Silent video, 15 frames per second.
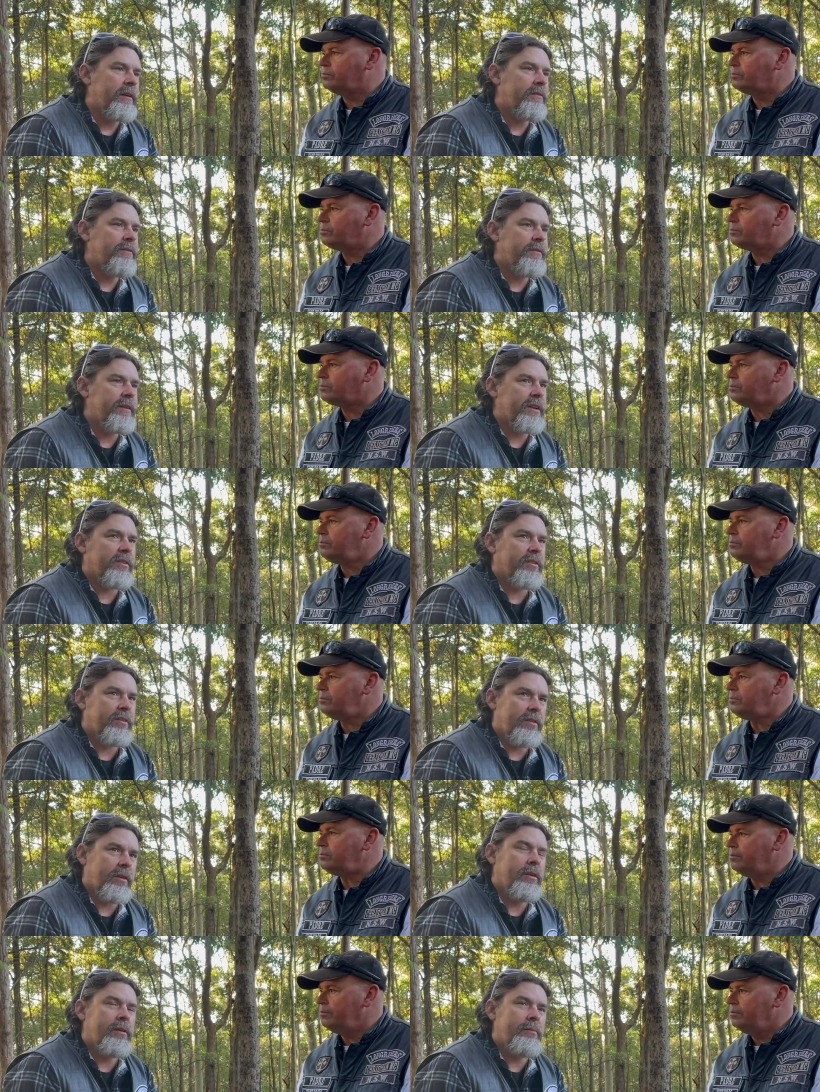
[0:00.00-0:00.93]
Speaker 1: have felt
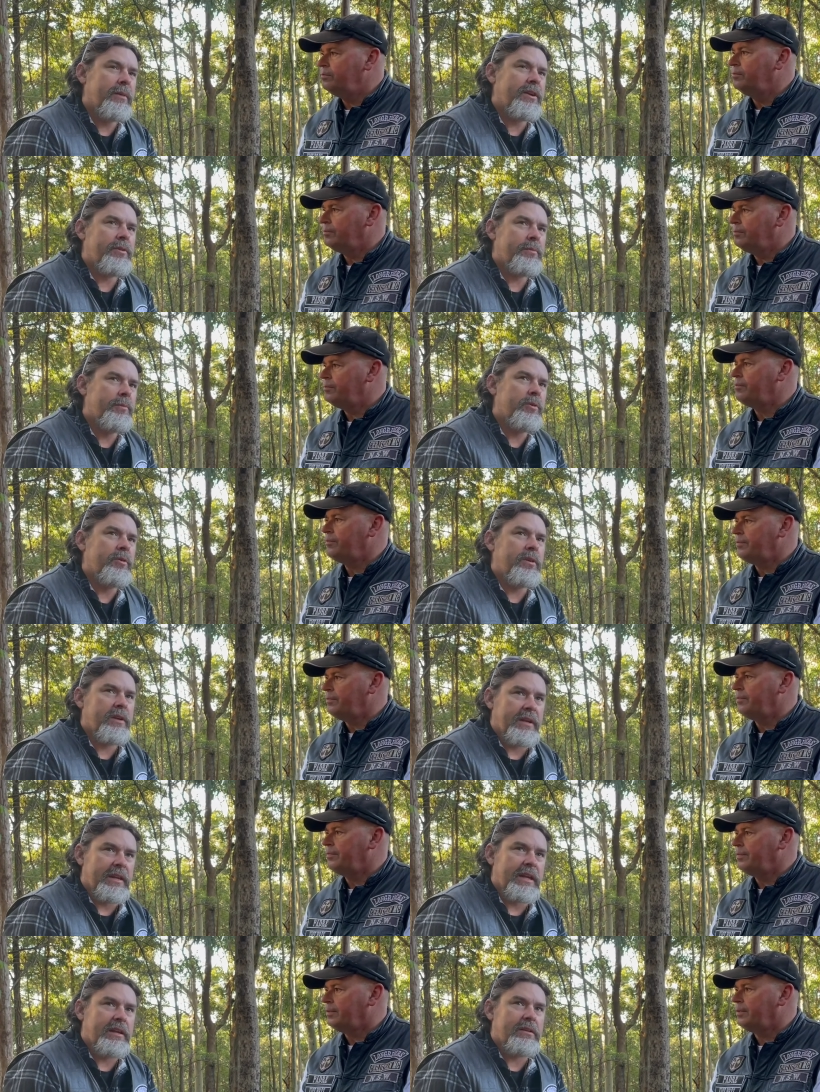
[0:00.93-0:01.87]
so much more
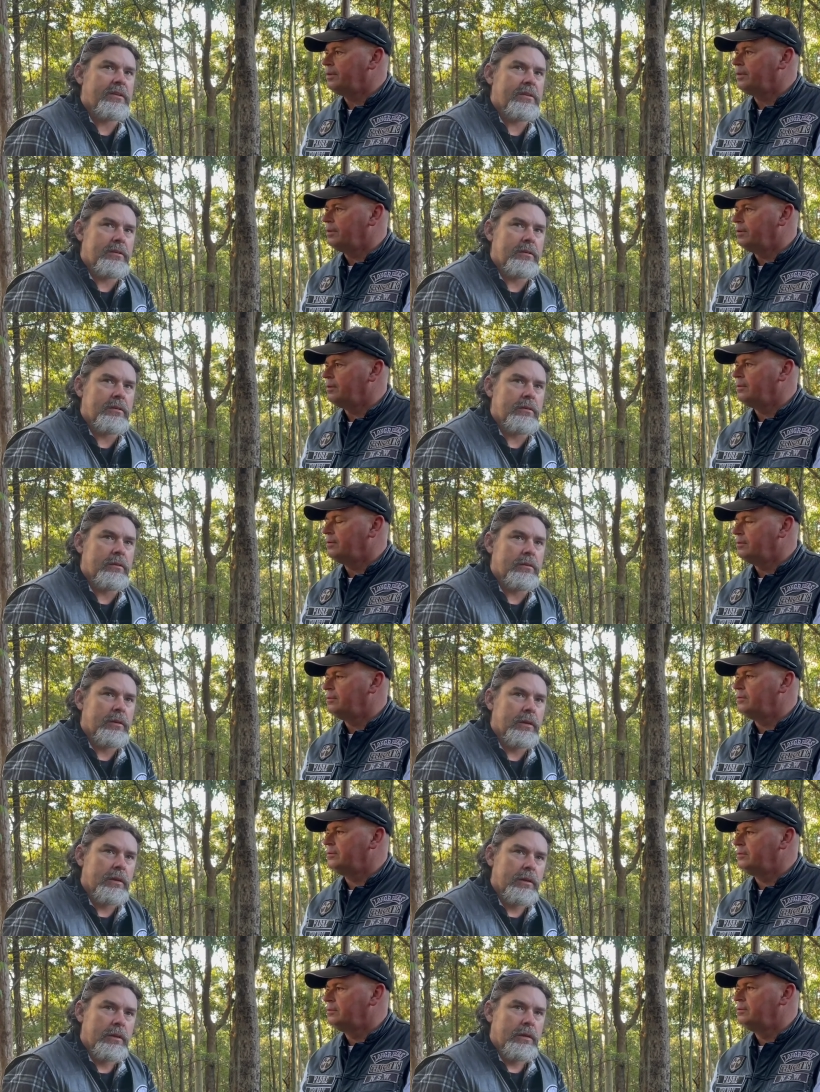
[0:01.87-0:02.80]
connected to
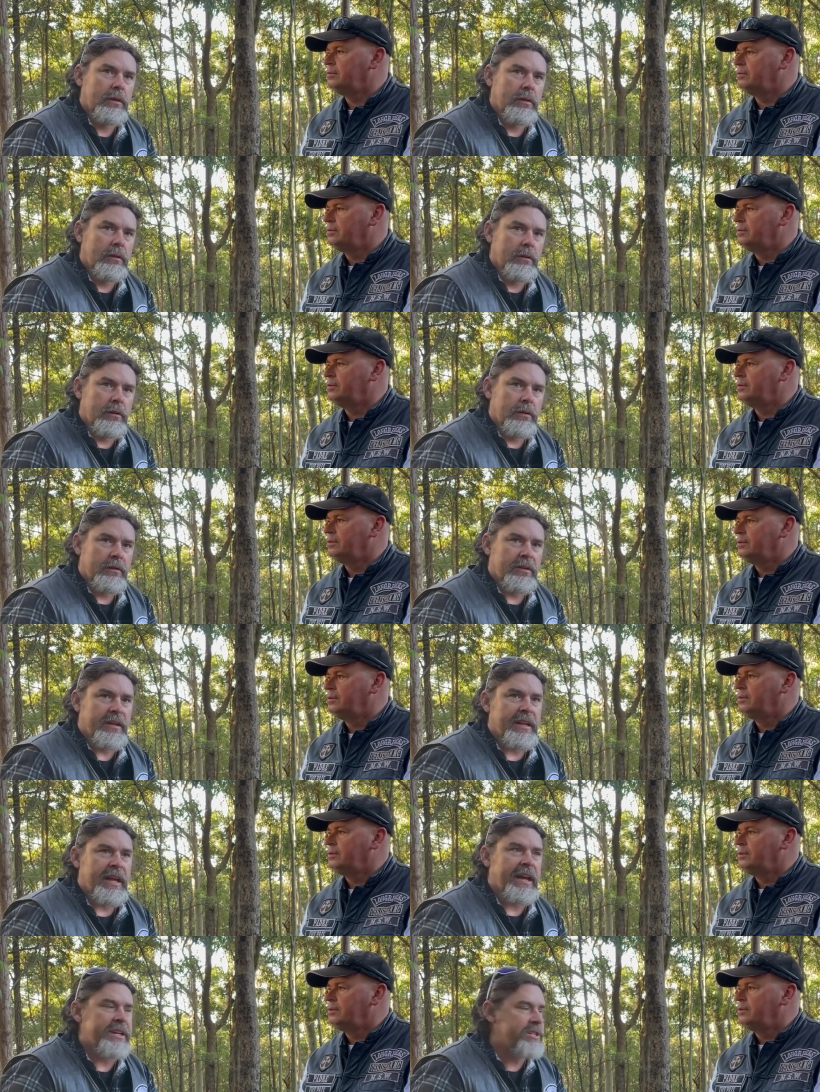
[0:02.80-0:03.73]
to
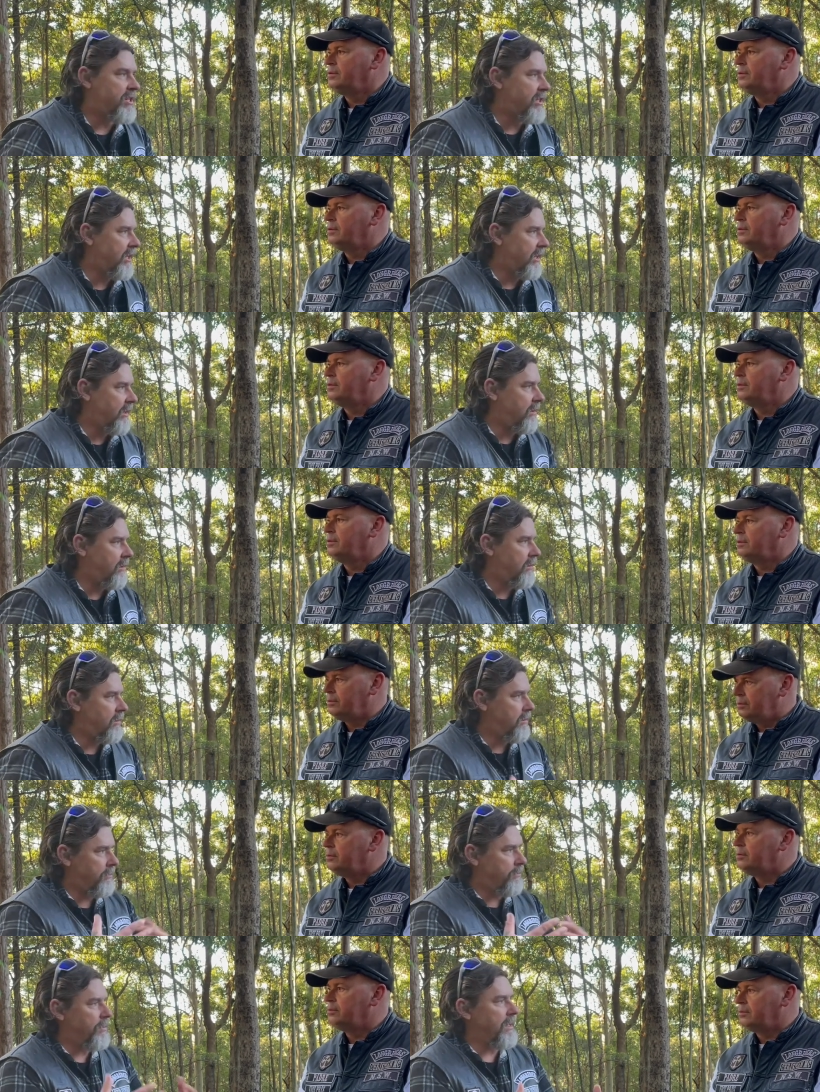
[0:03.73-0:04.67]
nature,
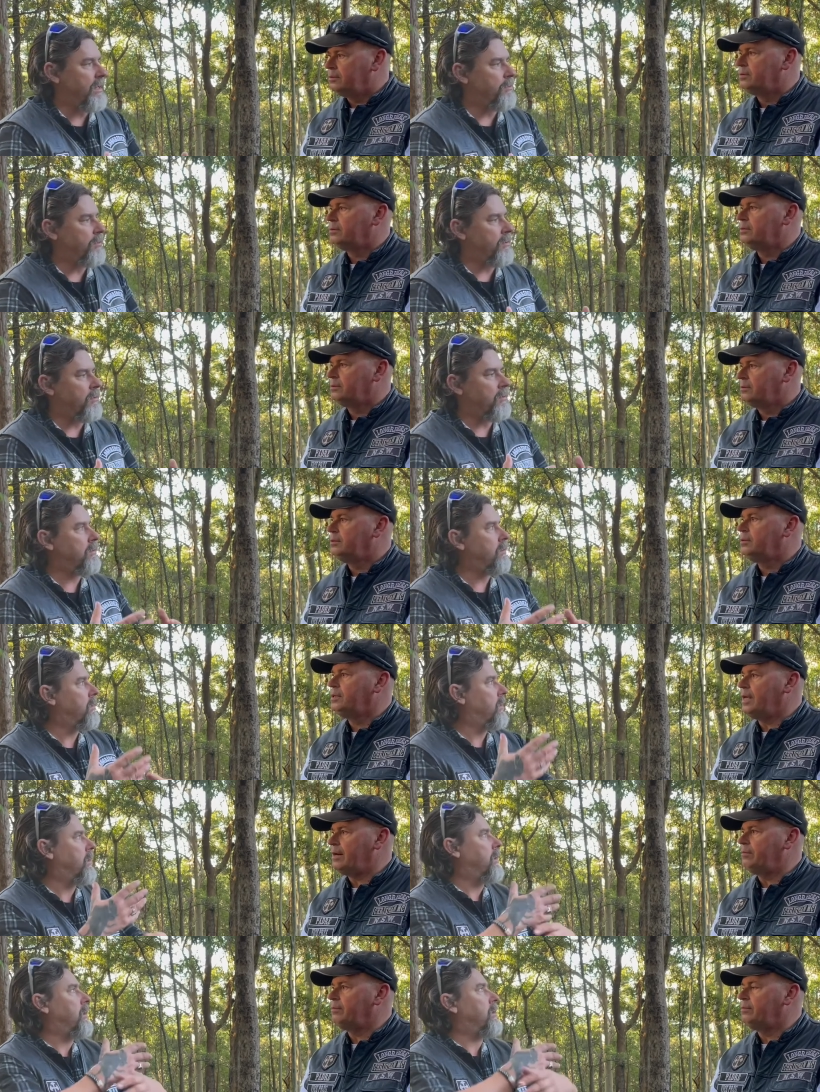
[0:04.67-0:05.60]
to people, yep.